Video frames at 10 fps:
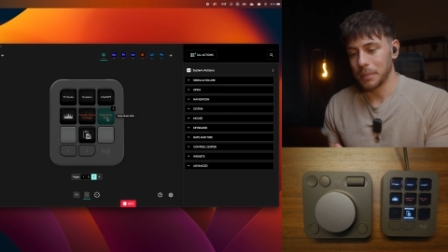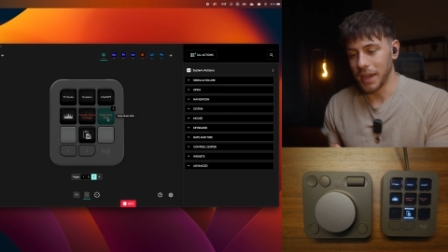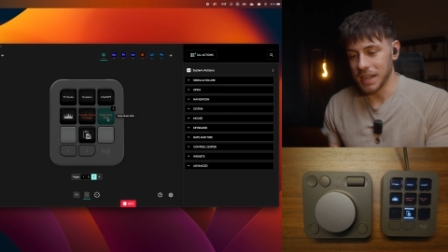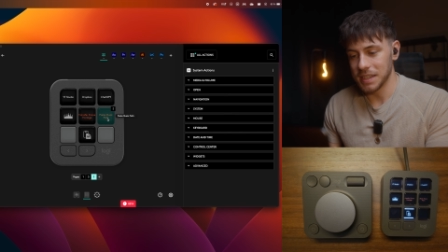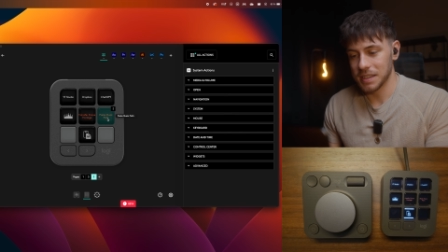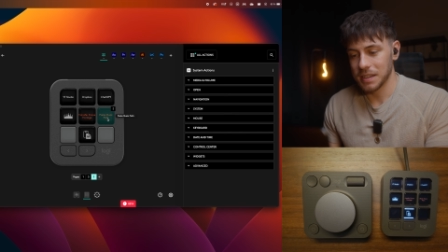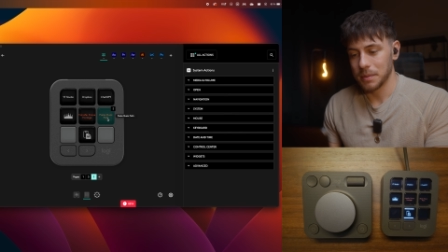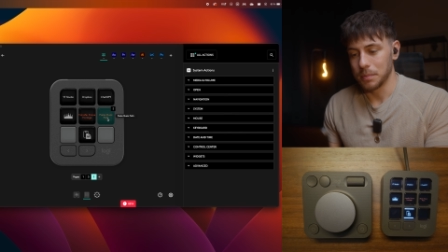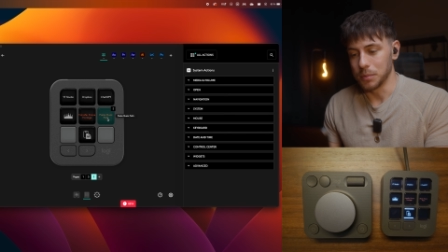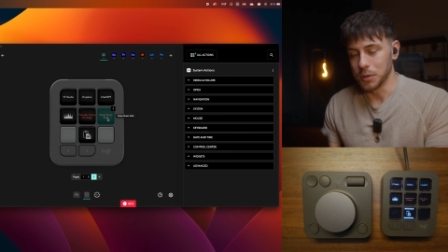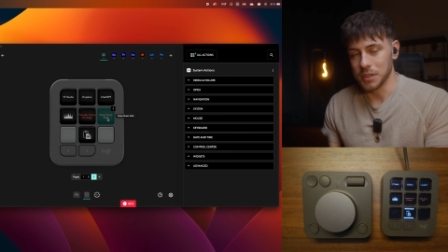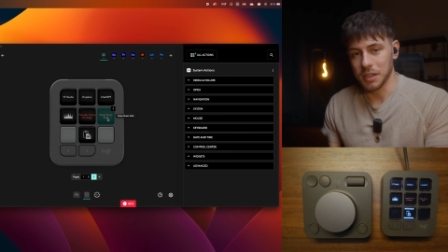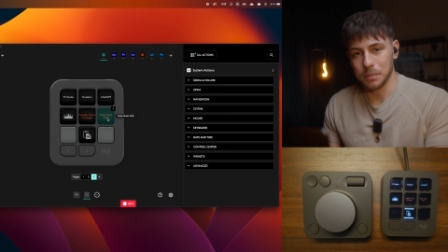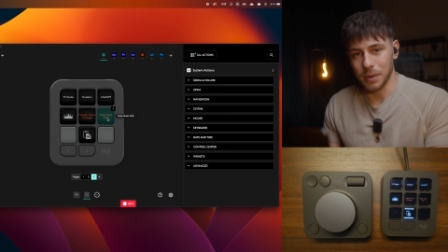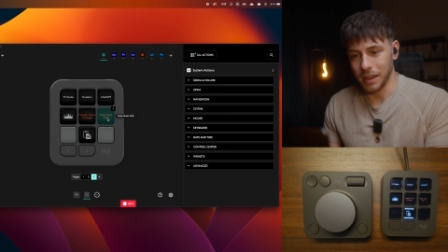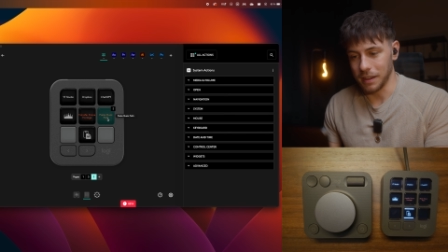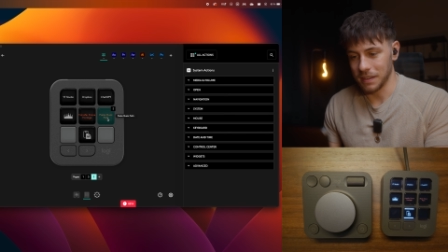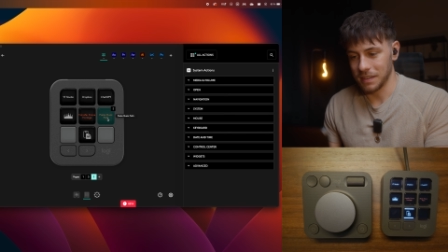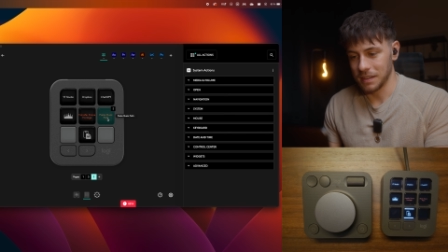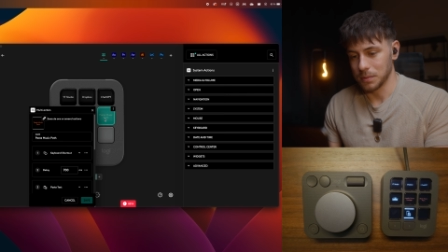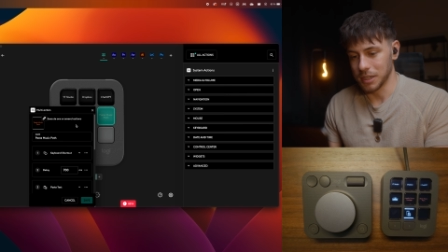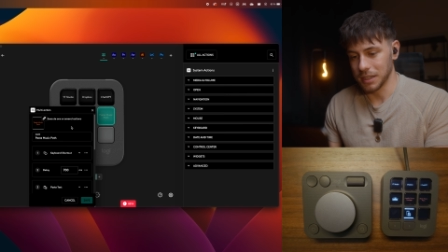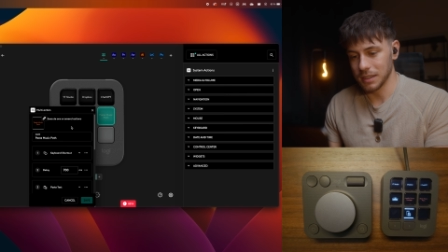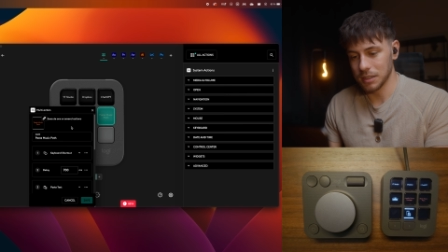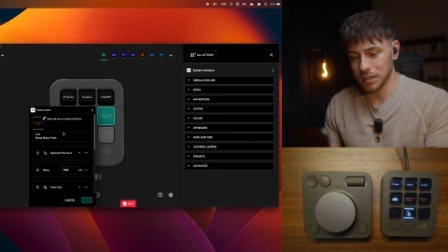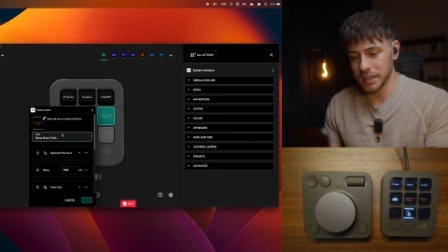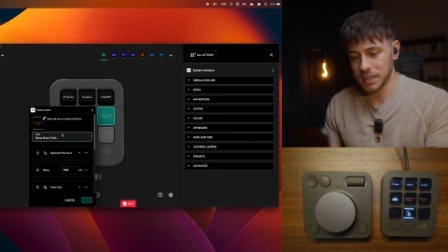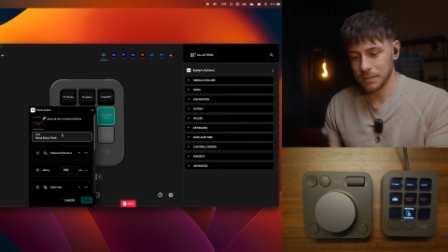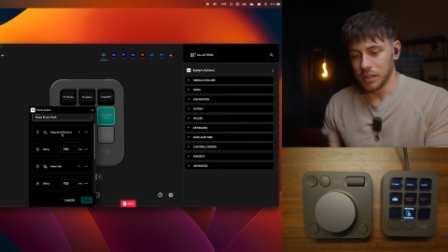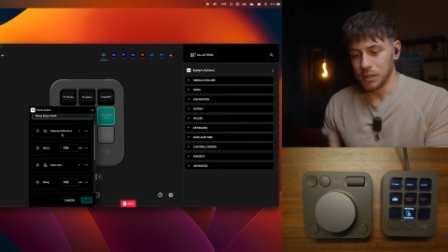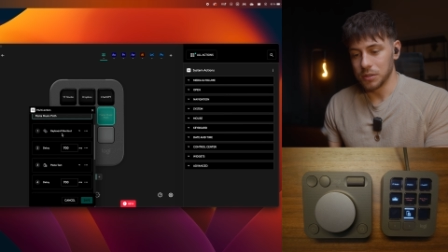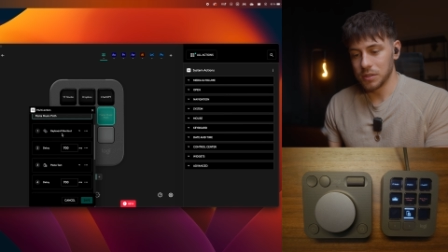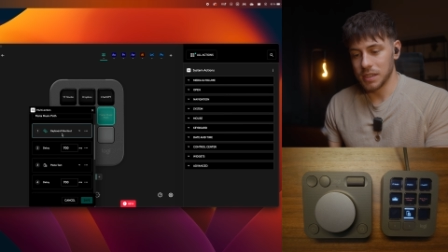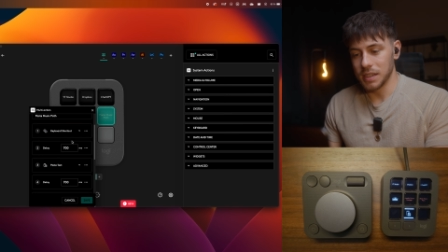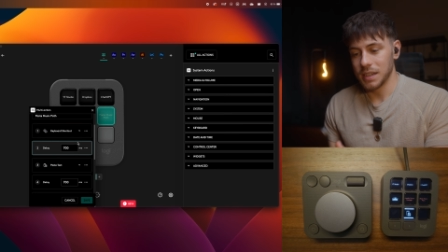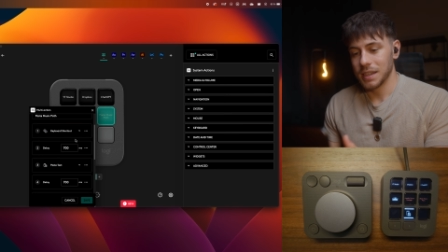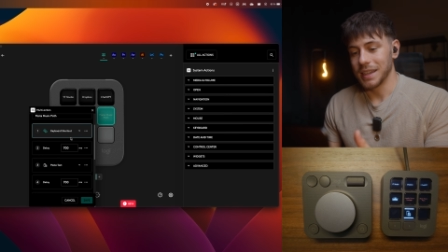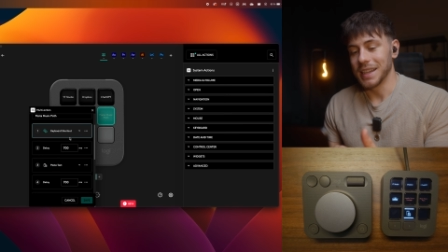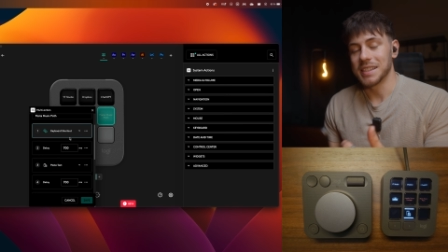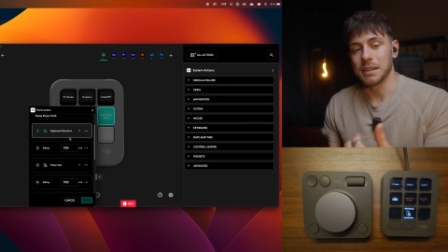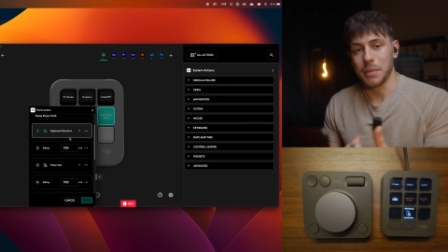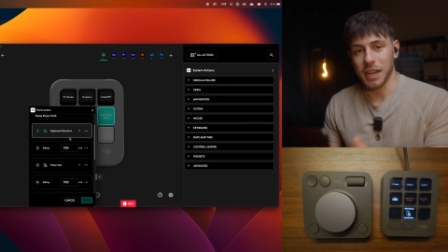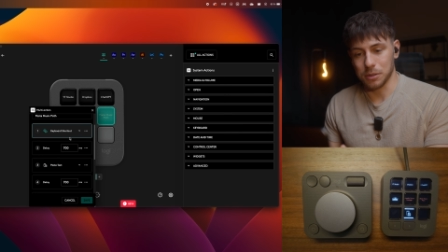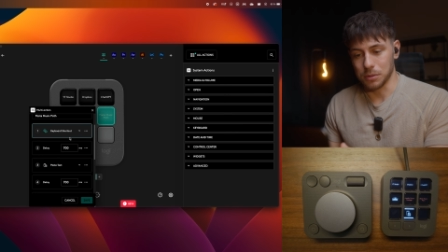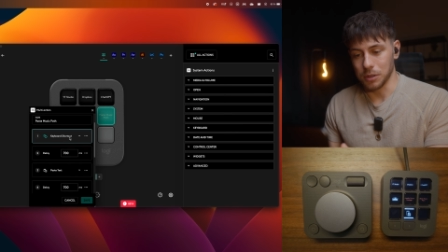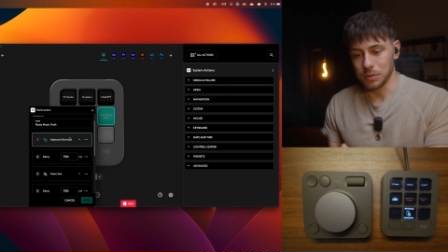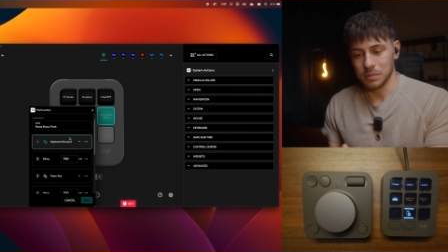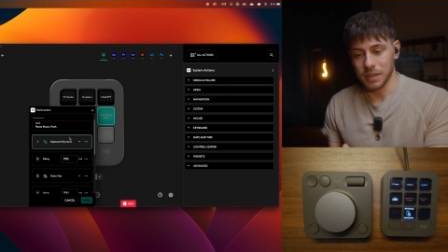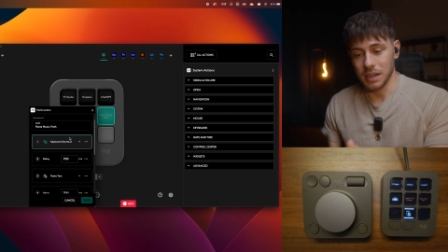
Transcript: Paste Music Path. When I click on it, you see it's a macro.